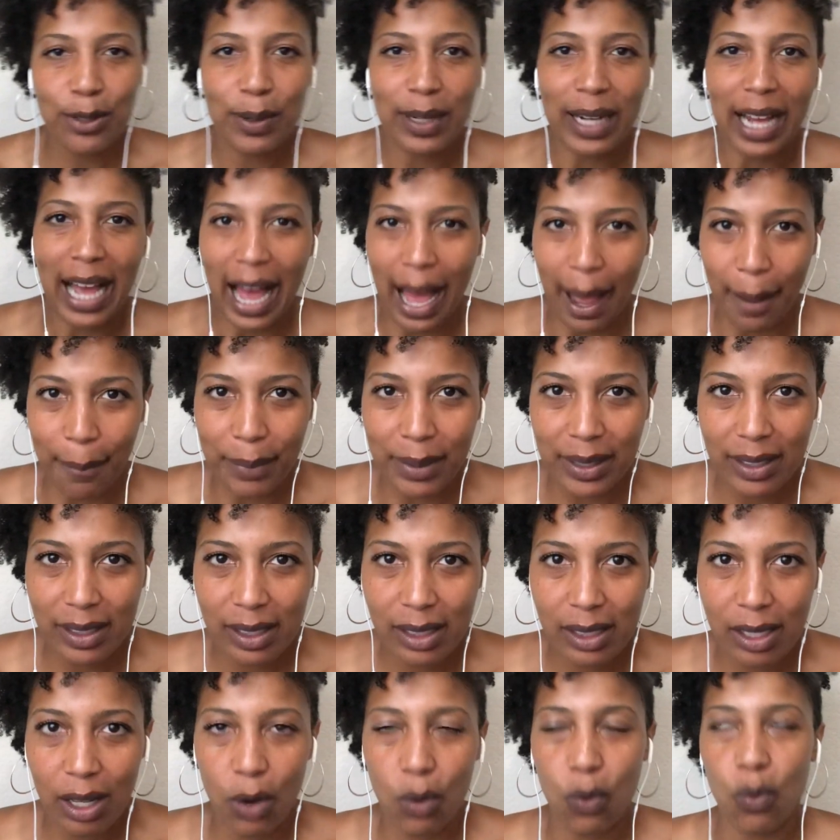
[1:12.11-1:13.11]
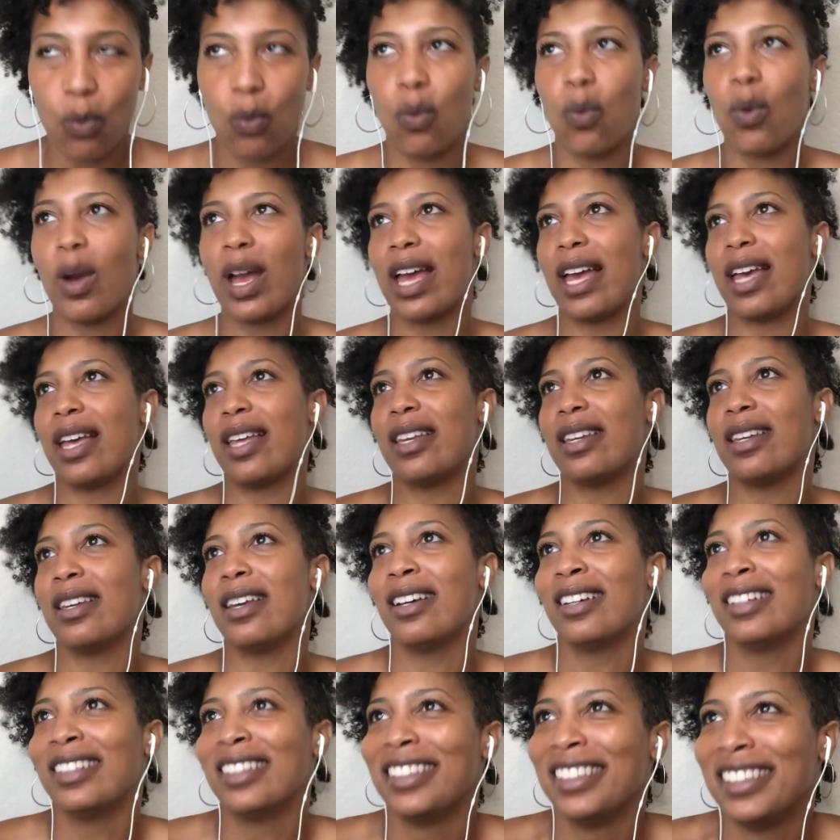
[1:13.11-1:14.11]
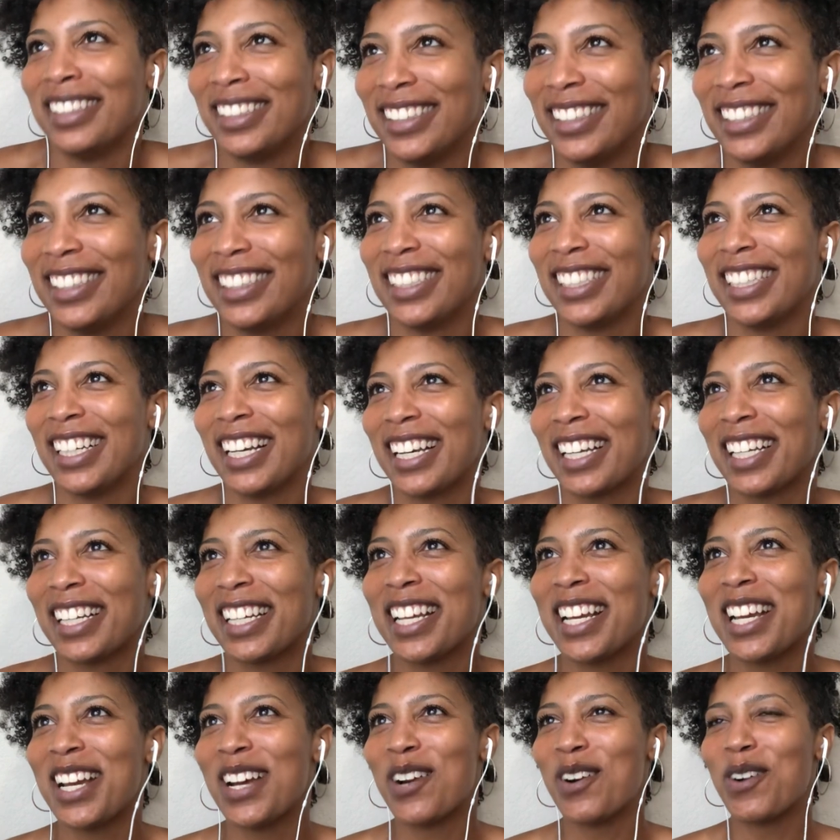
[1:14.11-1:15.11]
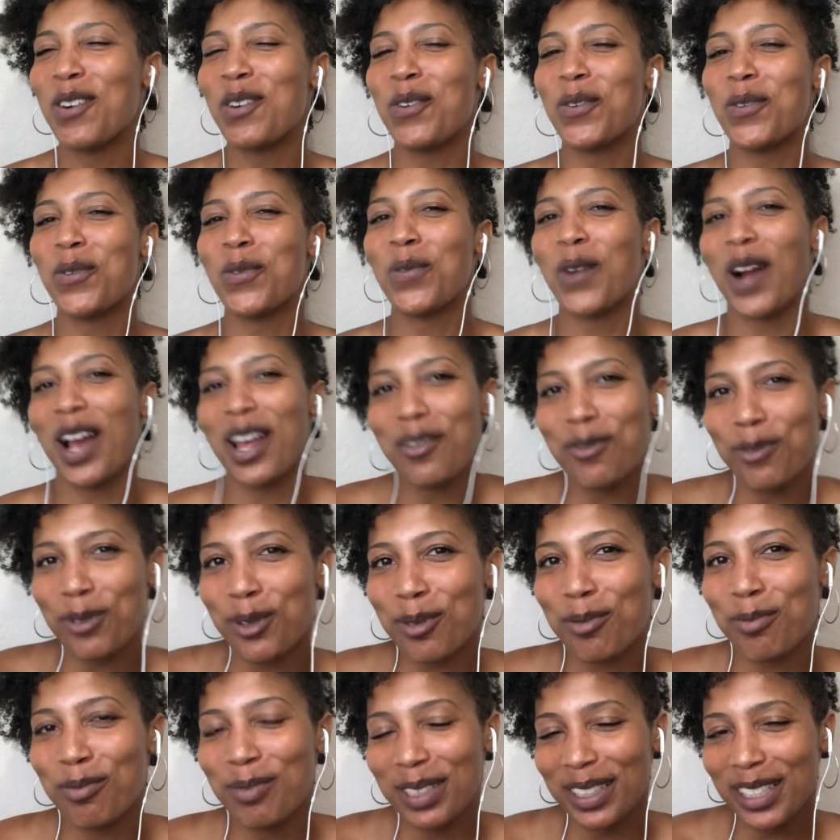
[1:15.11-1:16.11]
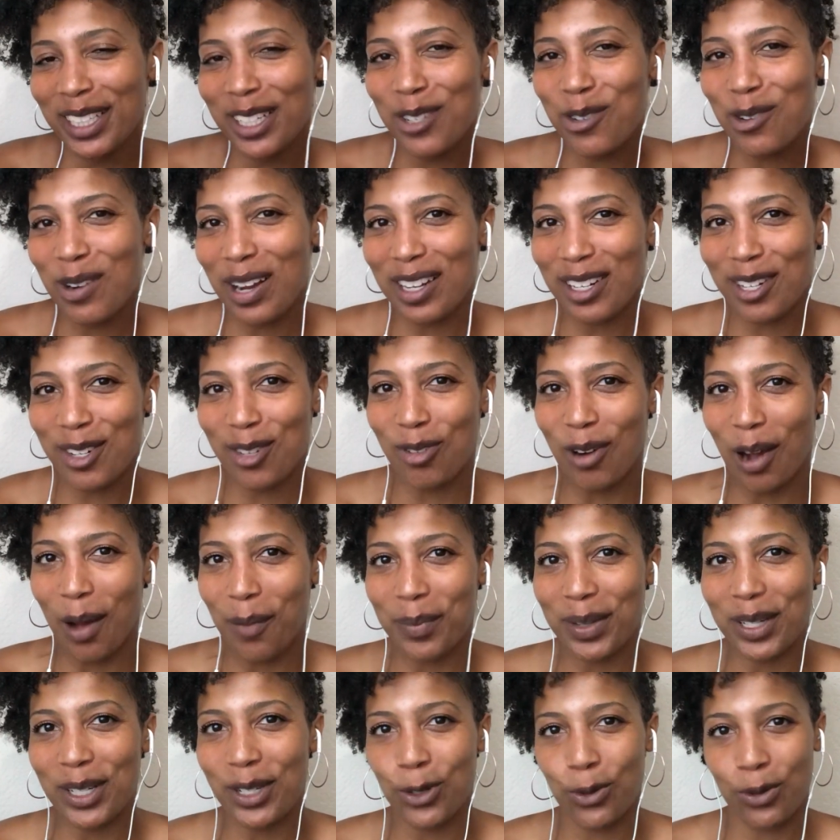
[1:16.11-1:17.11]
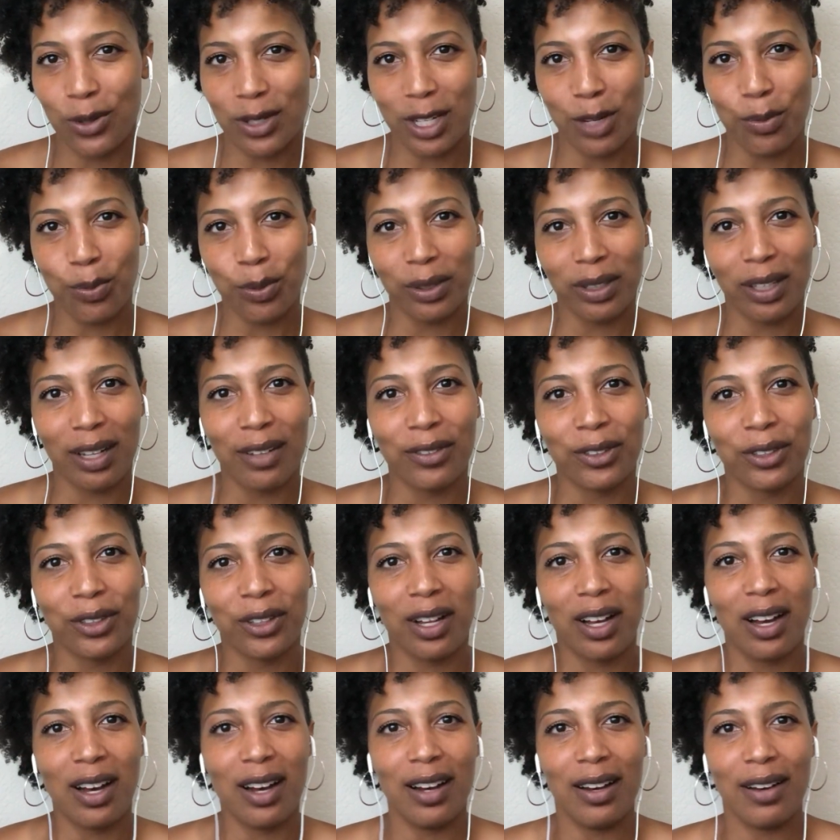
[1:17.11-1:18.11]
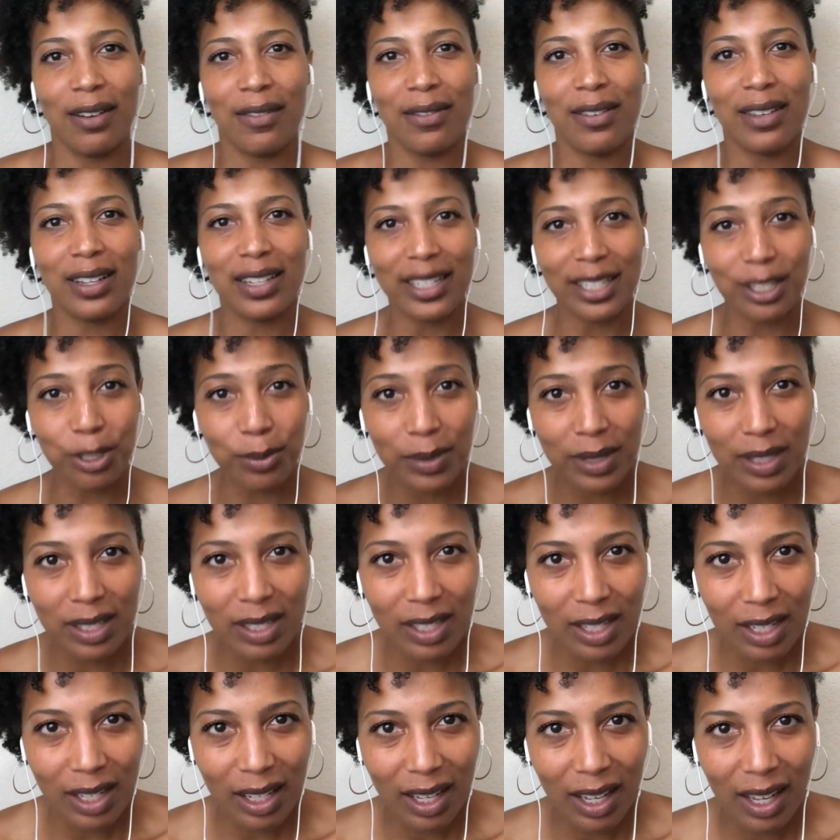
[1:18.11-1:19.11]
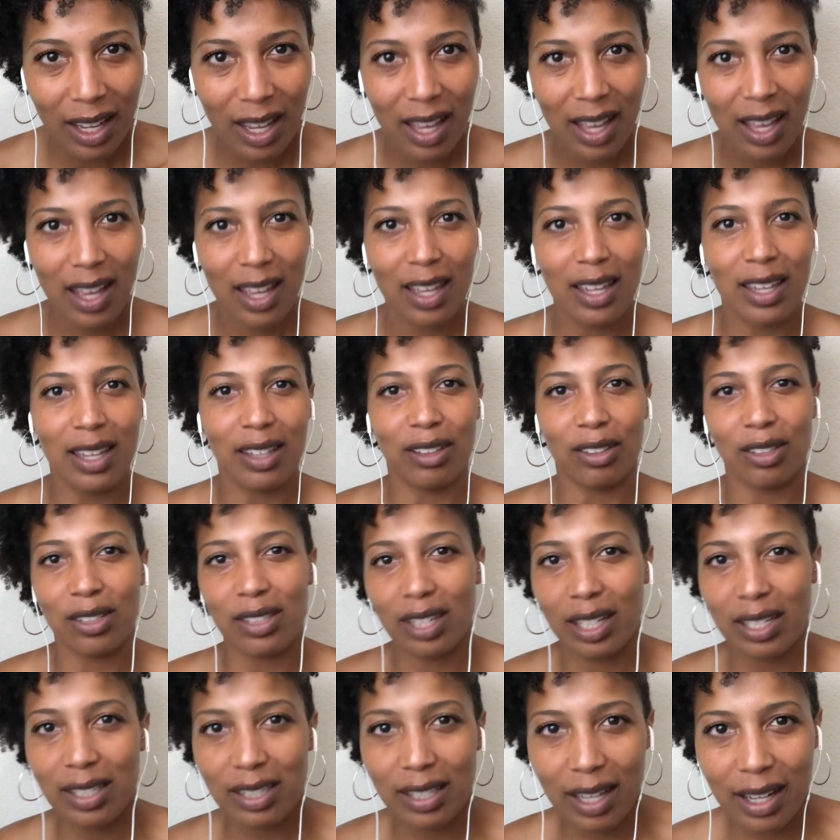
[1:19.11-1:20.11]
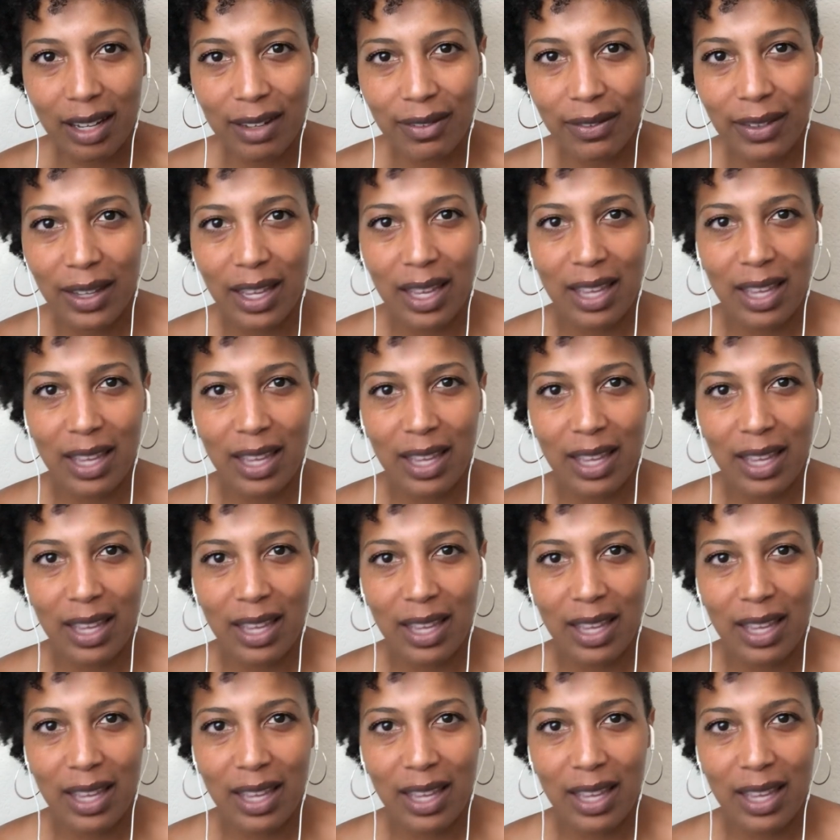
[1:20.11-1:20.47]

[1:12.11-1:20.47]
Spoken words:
what happens when when we're really trying to drop into a deeper level of intimacy in our sex life,